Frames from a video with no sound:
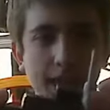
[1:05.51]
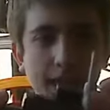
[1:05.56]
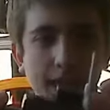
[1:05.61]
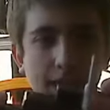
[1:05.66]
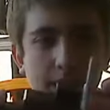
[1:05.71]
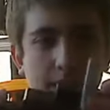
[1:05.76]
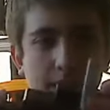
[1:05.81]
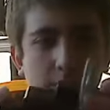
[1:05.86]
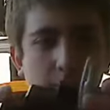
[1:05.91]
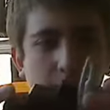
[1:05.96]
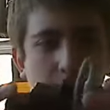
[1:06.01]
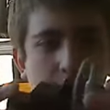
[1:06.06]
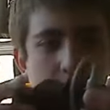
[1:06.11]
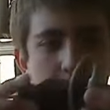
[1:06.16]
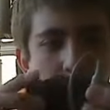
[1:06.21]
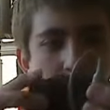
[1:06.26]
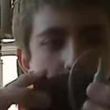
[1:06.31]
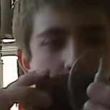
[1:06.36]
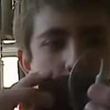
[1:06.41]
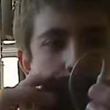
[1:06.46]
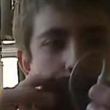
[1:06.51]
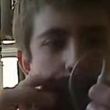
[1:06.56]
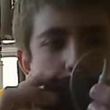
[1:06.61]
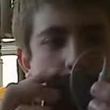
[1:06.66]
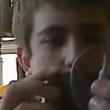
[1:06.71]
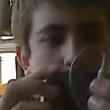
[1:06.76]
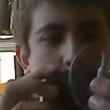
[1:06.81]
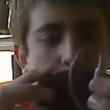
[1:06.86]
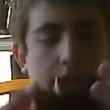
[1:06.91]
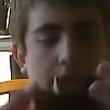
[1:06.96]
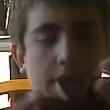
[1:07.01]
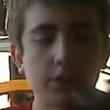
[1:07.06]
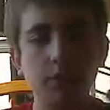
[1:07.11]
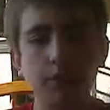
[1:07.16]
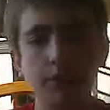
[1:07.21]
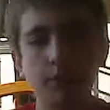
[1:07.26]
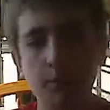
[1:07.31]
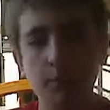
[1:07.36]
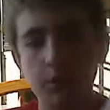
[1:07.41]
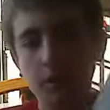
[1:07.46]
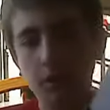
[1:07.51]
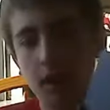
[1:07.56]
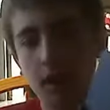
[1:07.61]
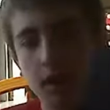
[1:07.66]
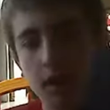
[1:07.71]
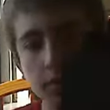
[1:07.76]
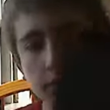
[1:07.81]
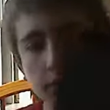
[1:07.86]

it. Someone please answer it for me. I don't.